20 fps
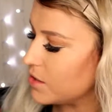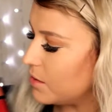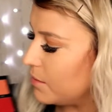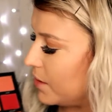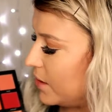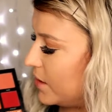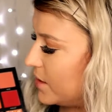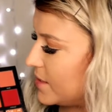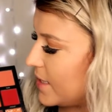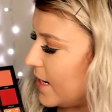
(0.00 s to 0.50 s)
I'm
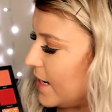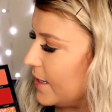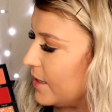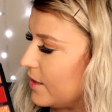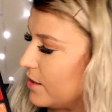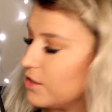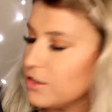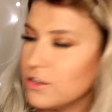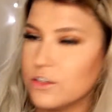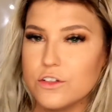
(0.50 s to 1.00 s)
going to
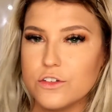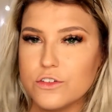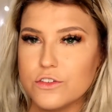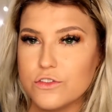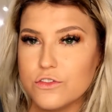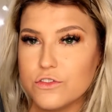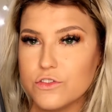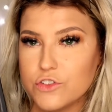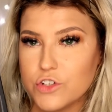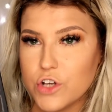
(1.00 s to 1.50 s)
take
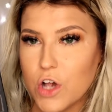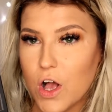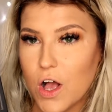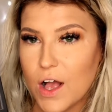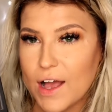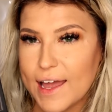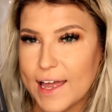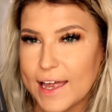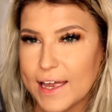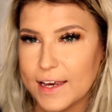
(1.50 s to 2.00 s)

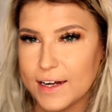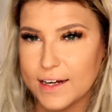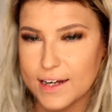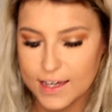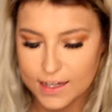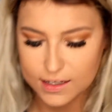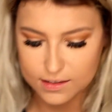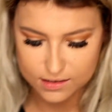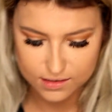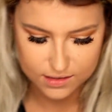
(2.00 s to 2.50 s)
Chai
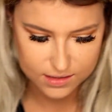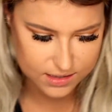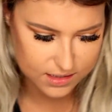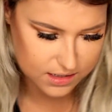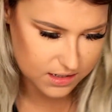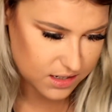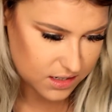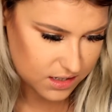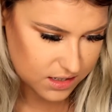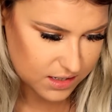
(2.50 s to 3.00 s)

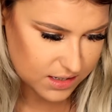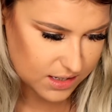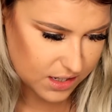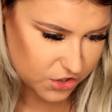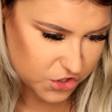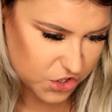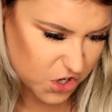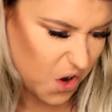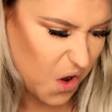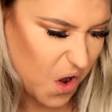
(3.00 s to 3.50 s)
next. Is
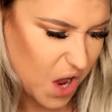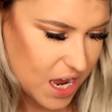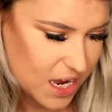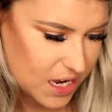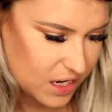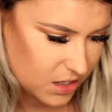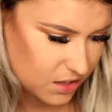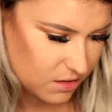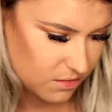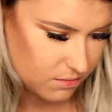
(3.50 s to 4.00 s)
it Chai?
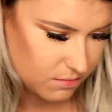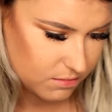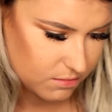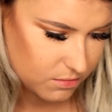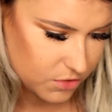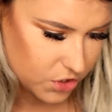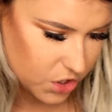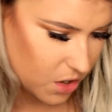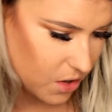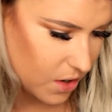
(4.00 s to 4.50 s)

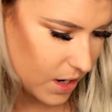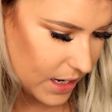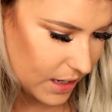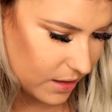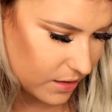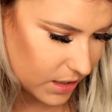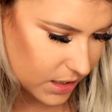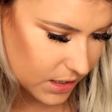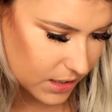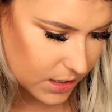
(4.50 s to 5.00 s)
Chai? I
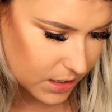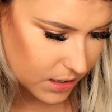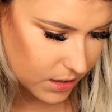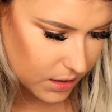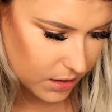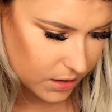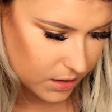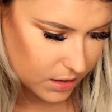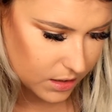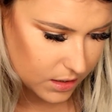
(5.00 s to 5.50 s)
think so.
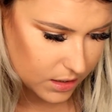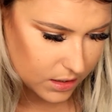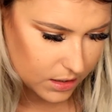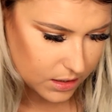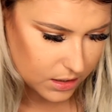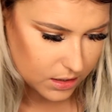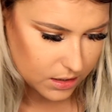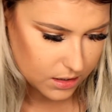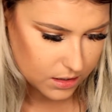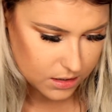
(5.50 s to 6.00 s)

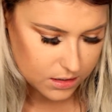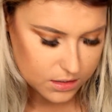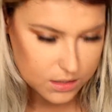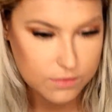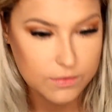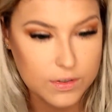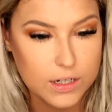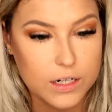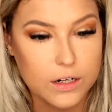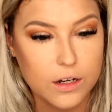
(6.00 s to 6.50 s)

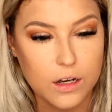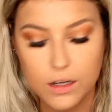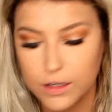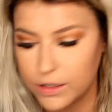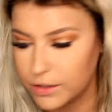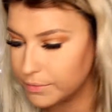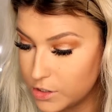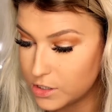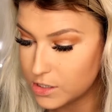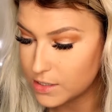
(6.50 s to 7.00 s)
Don't really
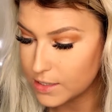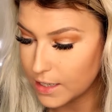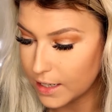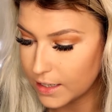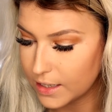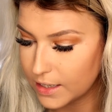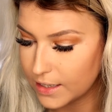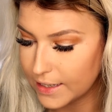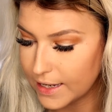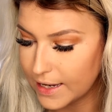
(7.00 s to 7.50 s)
know. Which is
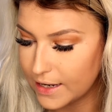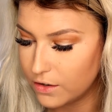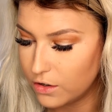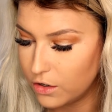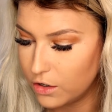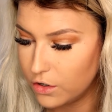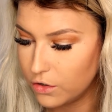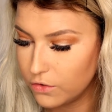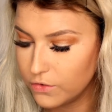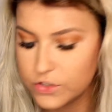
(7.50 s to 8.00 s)
like, again,
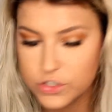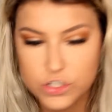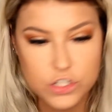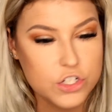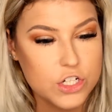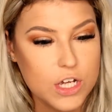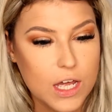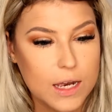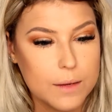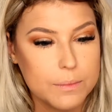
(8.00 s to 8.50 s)
an orangey
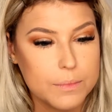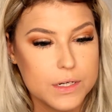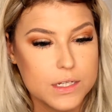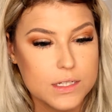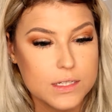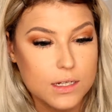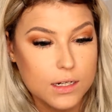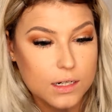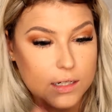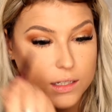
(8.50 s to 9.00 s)
shade, but
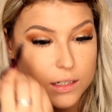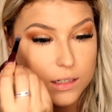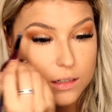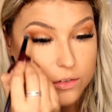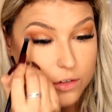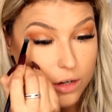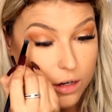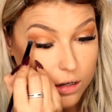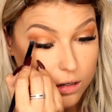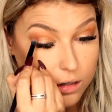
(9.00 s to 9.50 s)
it's a little
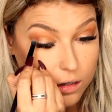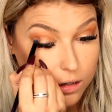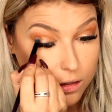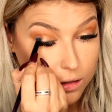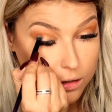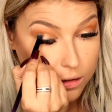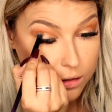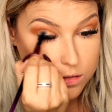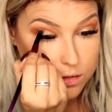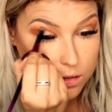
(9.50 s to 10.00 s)

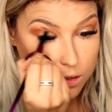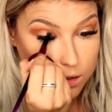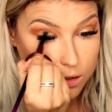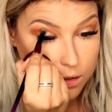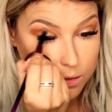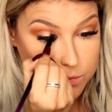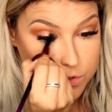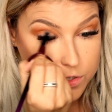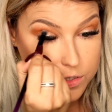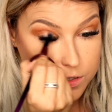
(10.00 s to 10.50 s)
darker. So
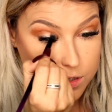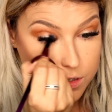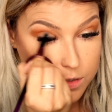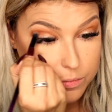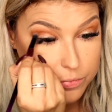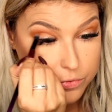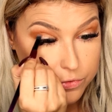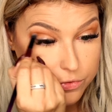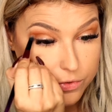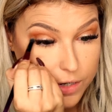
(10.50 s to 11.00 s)
I'm just going
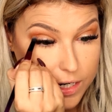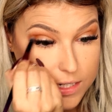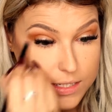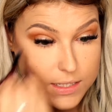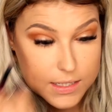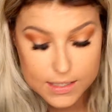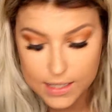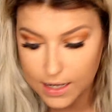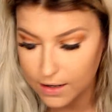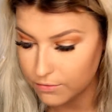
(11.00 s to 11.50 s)
to
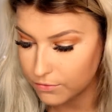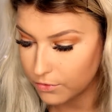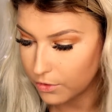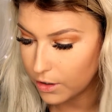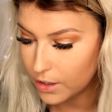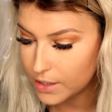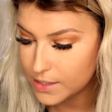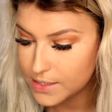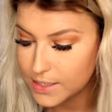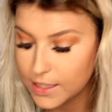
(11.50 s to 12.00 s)
press that
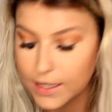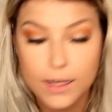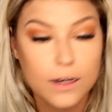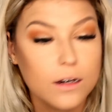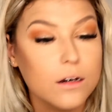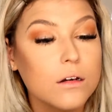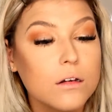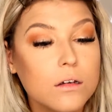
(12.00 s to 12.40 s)
right in.